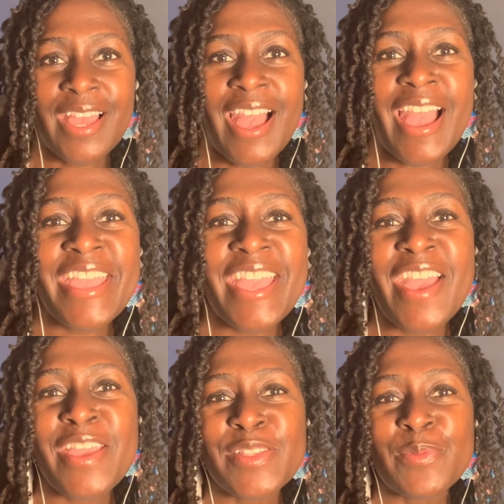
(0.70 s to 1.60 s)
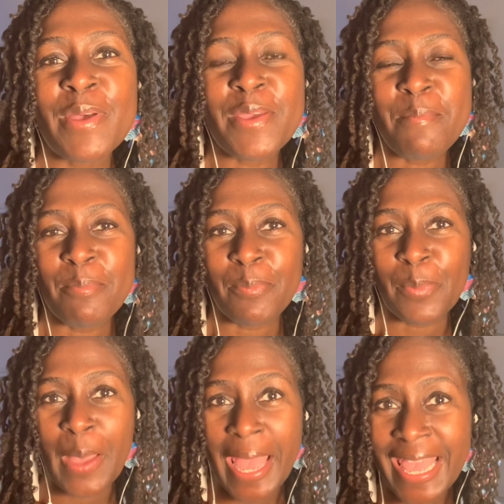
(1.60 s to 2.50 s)
Hi guys, welcome
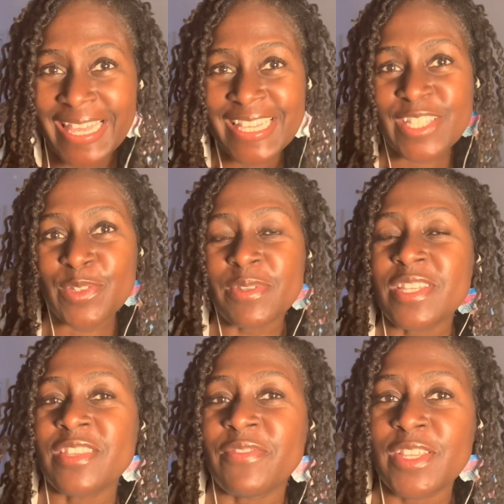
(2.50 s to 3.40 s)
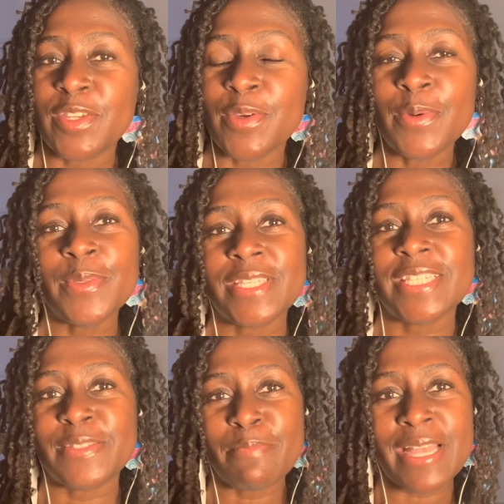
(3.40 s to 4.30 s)
back to another video. This
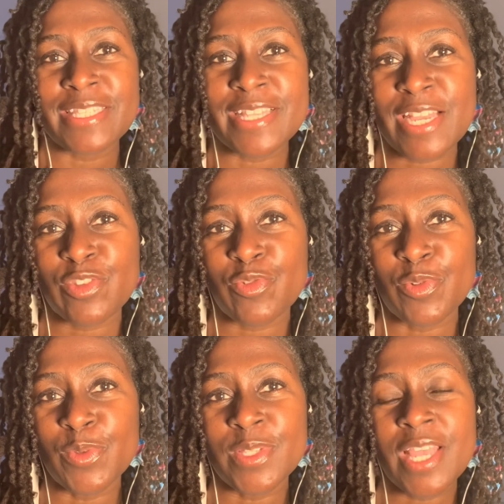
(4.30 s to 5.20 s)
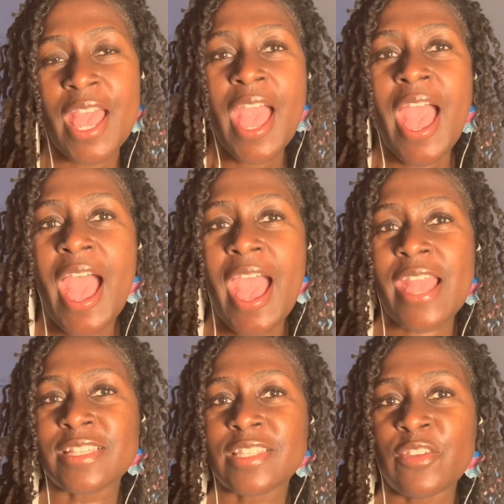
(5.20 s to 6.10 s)
is Maz Naturals,
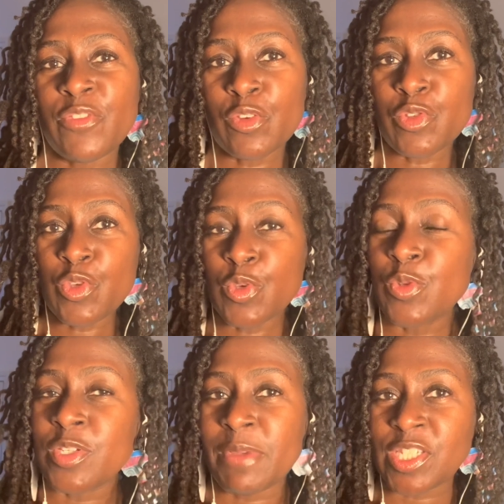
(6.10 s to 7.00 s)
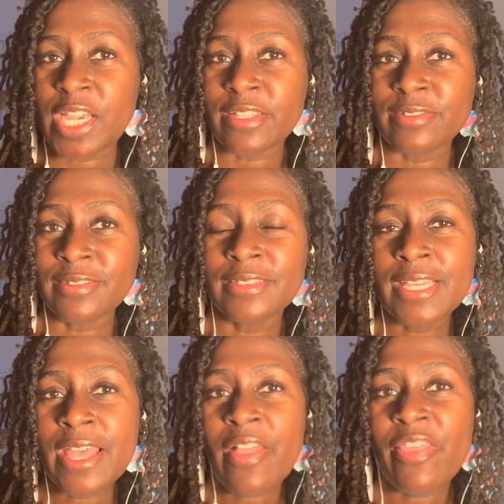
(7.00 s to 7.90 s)
and if you're new to my channel,
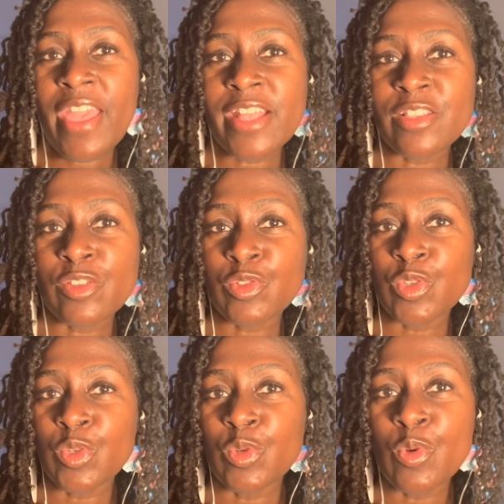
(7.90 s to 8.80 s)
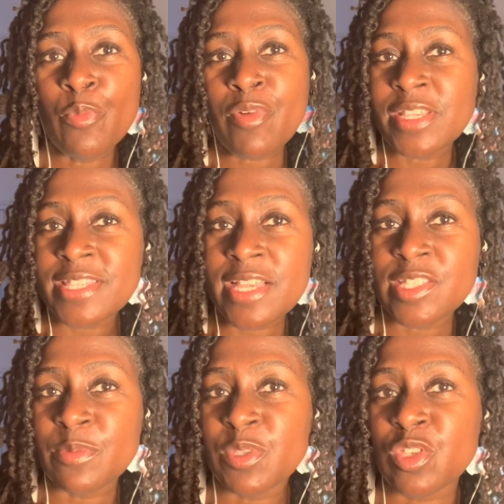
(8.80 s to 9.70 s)
then do press that
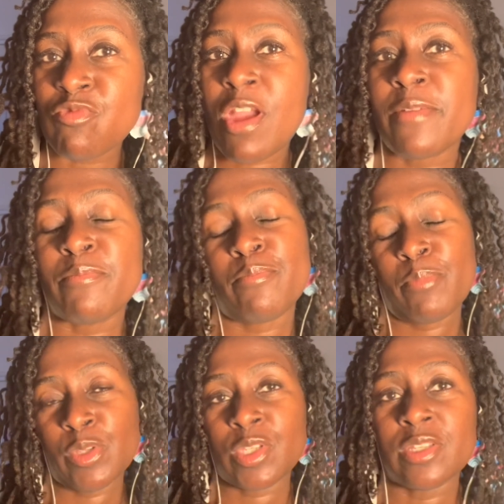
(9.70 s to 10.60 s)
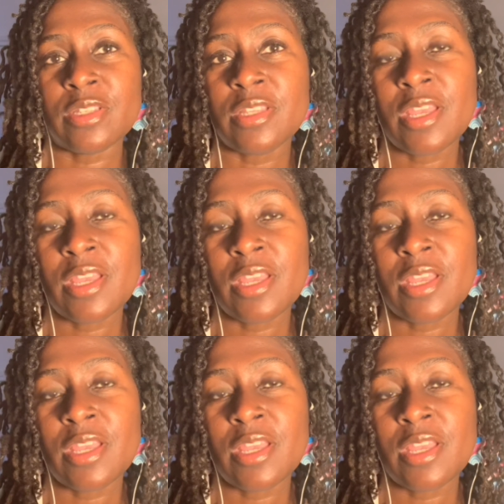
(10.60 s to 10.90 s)
subscribe button.